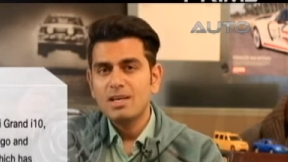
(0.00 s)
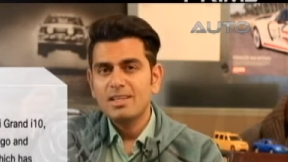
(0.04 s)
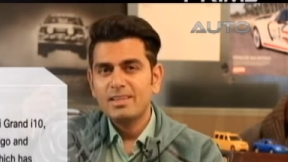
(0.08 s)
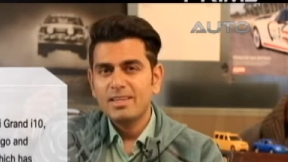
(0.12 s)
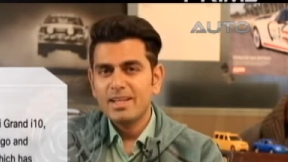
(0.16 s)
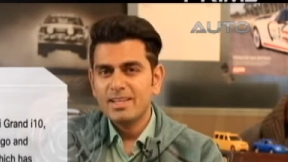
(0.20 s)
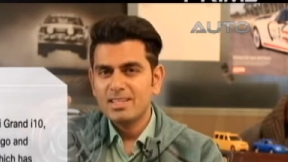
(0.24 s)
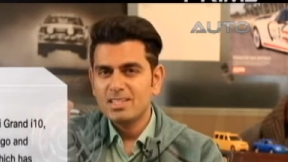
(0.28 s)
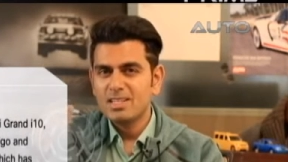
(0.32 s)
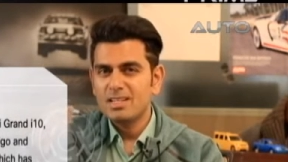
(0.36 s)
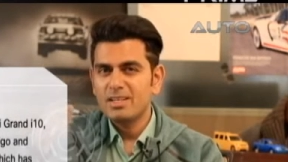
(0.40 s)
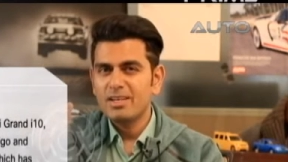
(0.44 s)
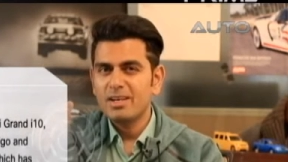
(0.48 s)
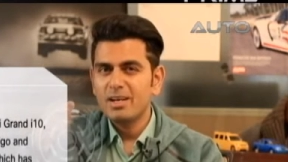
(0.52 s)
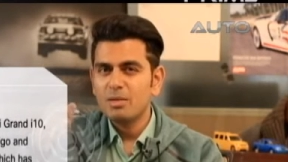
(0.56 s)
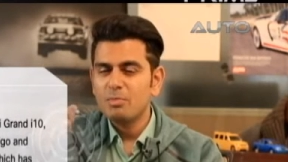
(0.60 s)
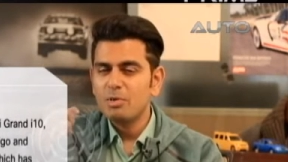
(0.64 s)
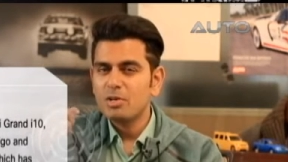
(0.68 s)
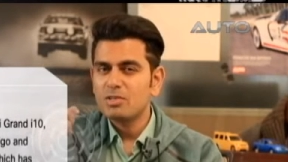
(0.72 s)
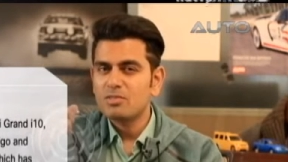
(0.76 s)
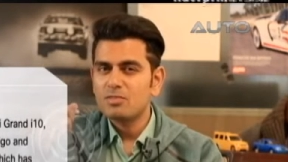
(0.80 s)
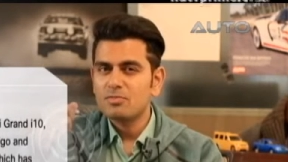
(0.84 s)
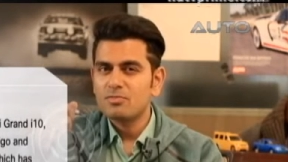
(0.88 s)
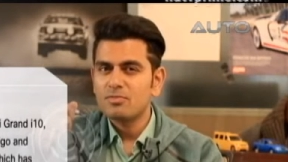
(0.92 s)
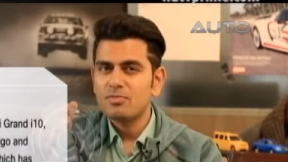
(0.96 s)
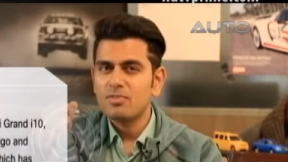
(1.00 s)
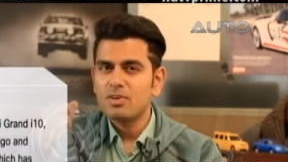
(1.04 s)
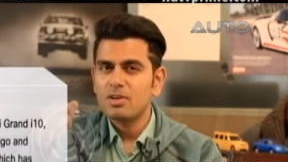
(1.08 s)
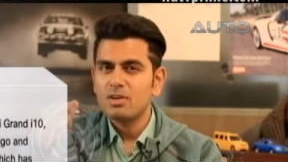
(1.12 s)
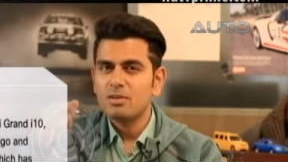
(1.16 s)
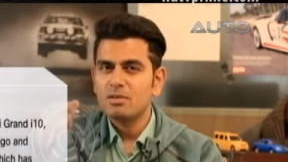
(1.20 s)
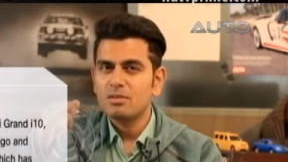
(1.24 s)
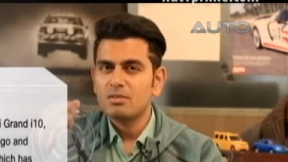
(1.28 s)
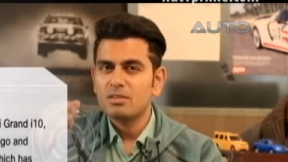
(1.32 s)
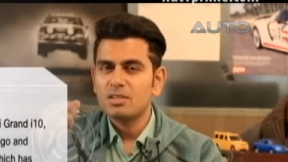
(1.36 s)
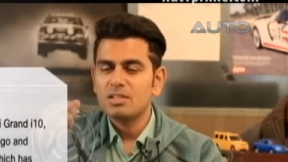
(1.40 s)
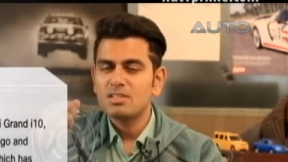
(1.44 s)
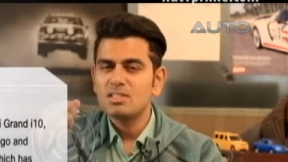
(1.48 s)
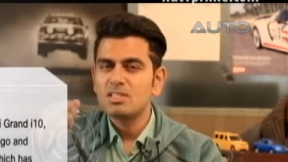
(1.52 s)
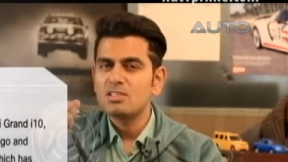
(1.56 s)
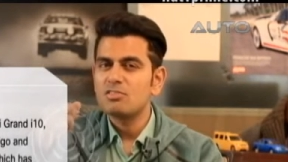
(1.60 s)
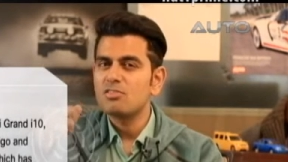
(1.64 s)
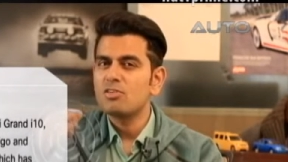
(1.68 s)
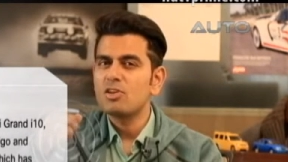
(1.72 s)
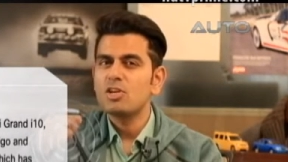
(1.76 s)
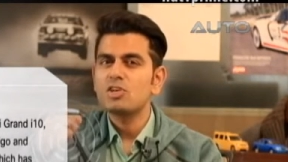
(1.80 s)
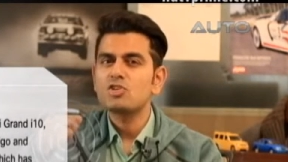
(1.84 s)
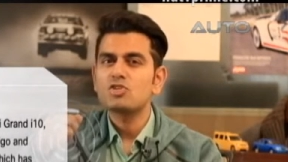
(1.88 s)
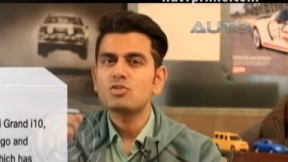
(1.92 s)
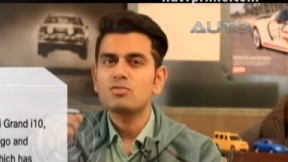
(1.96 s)
that's a little bit of
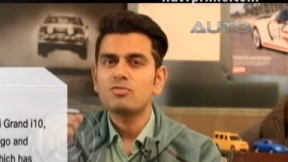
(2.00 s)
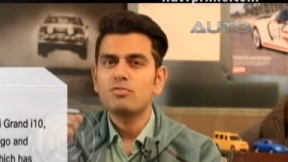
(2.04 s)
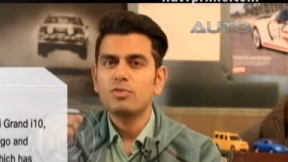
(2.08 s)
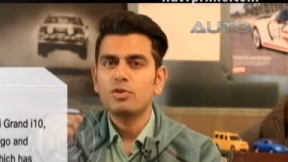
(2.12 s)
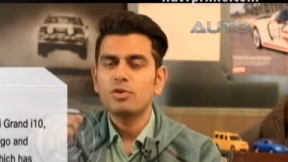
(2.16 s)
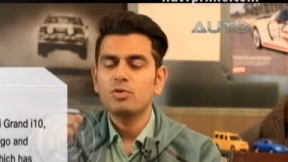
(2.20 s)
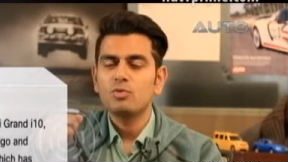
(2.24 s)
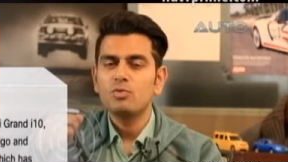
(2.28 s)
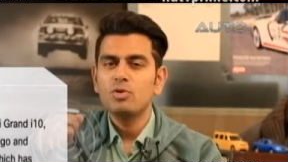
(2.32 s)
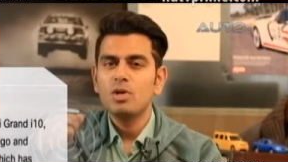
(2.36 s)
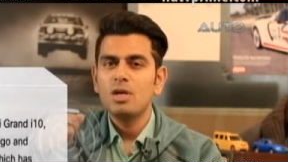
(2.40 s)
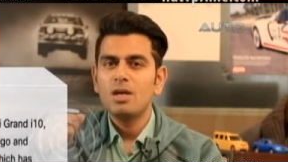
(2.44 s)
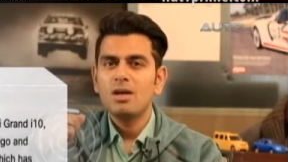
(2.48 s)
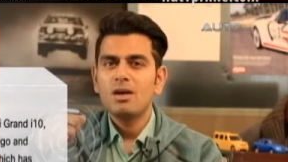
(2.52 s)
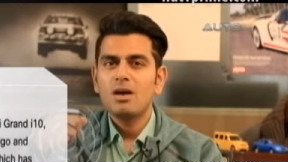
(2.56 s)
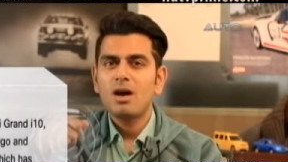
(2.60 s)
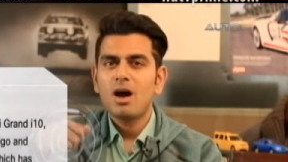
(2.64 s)
consideration for you.